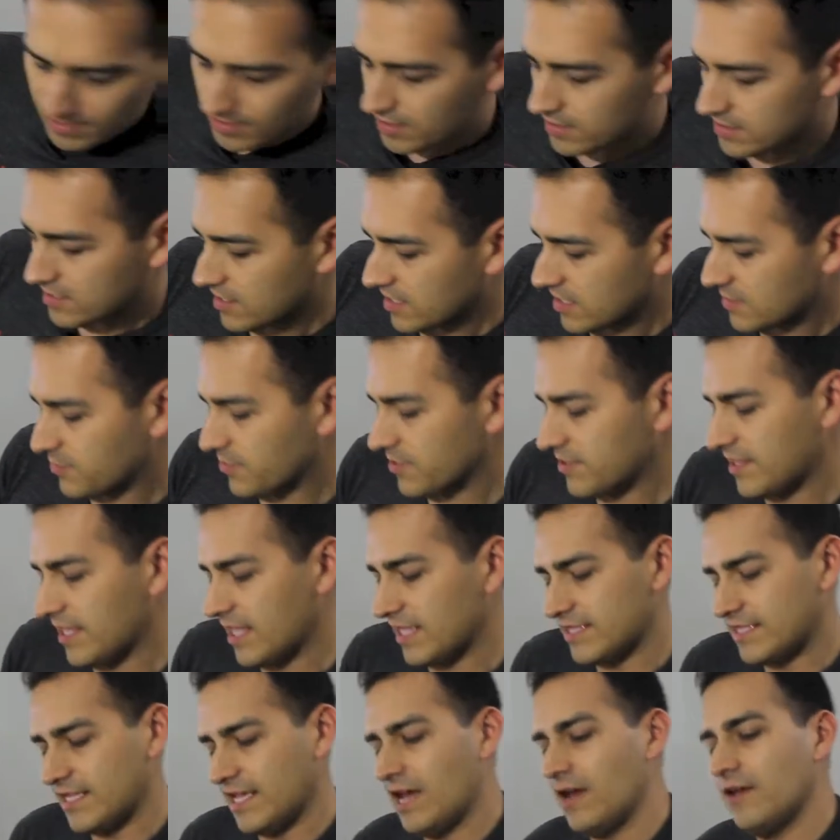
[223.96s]
So let's put
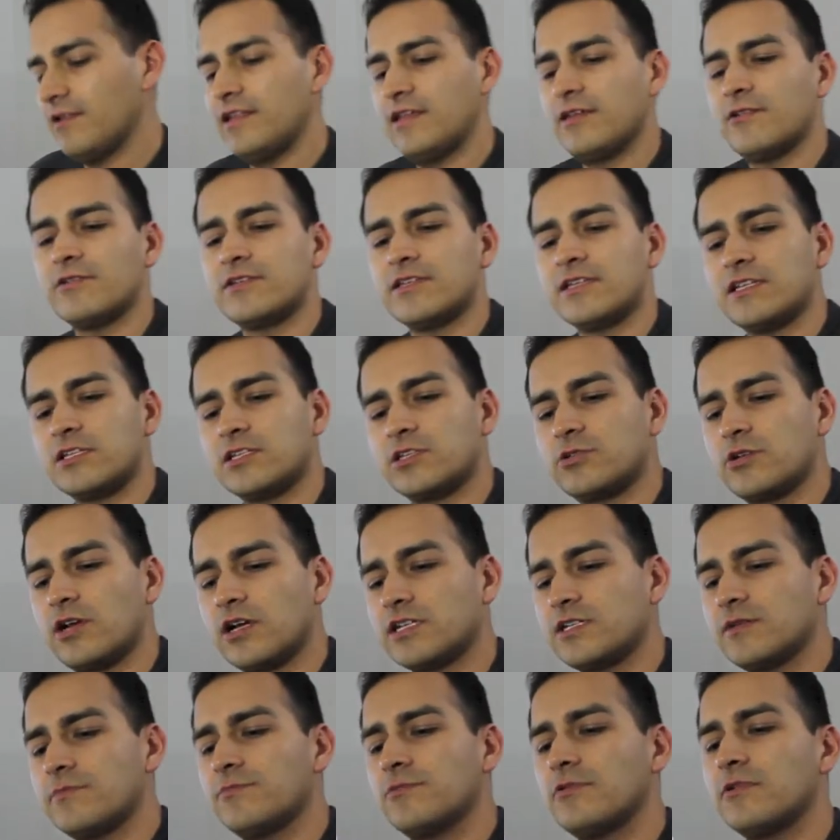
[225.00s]
that down. Here's an
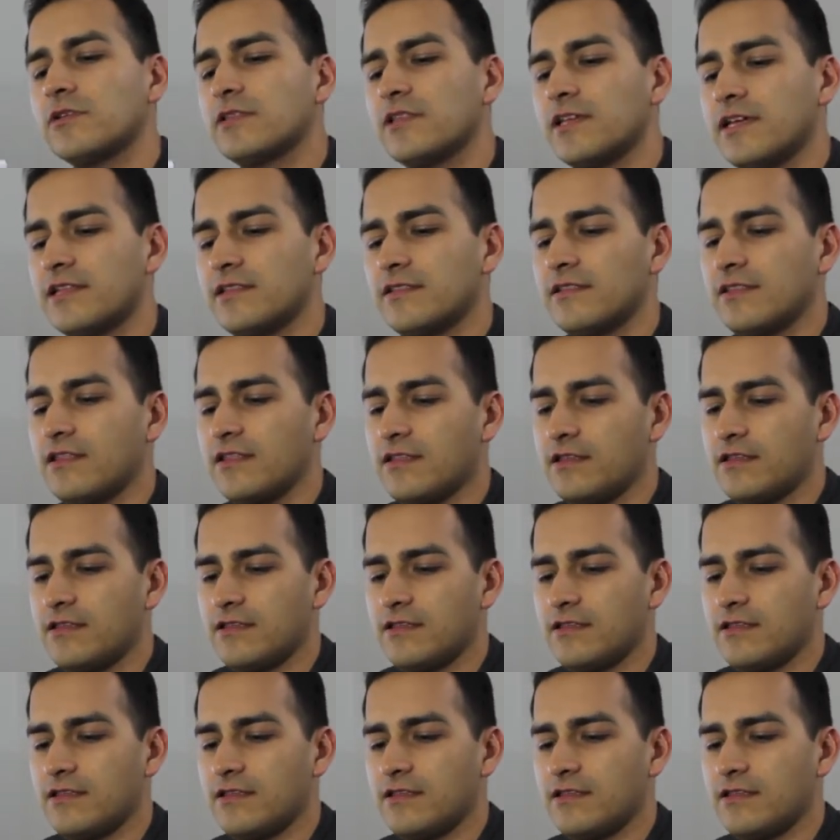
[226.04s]
instruction booklet.